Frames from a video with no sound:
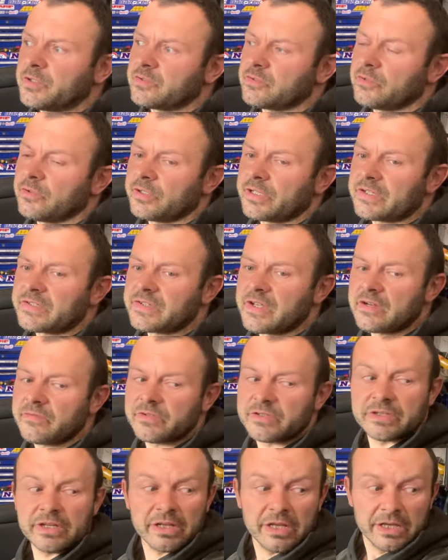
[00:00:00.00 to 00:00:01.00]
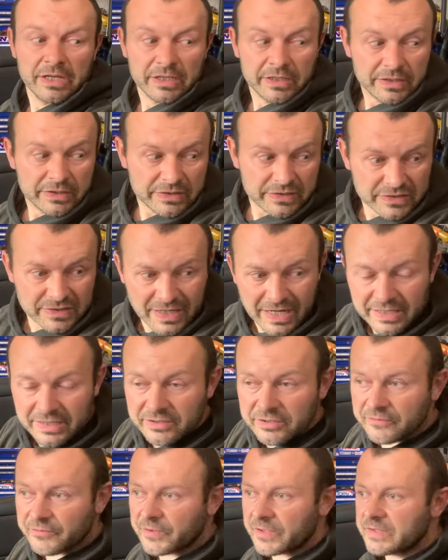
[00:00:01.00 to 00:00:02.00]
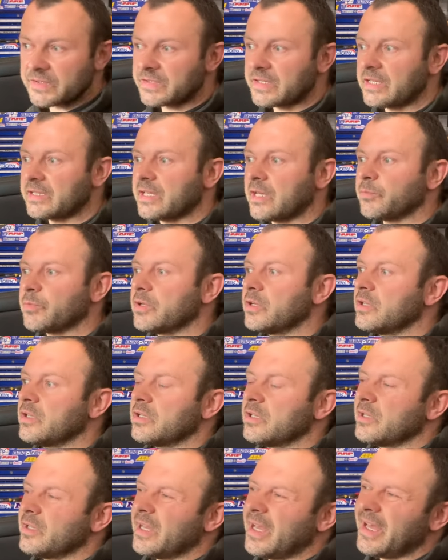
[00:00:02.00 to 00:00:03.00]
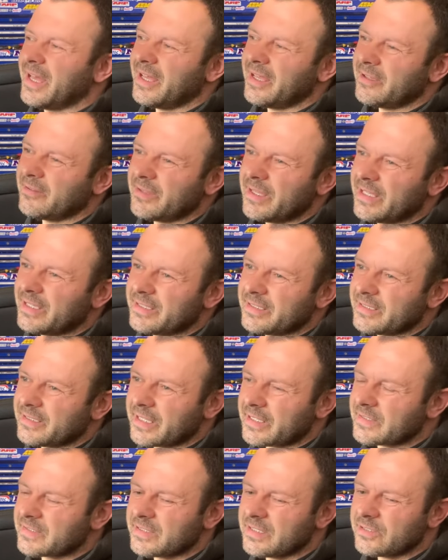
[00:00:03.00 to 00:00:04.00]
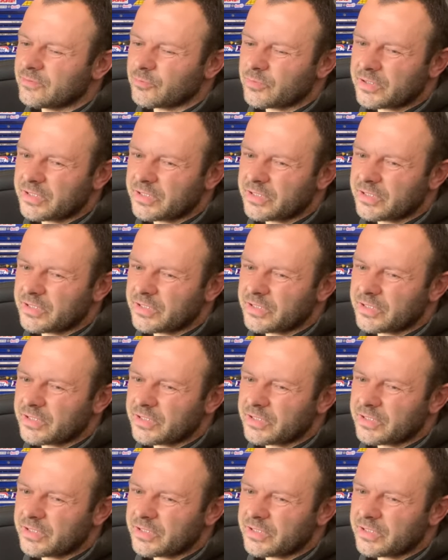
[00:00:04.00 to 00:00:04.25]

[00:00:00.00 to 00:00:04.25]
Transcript: because you're gonna service it. Slightly different setup. And that's it,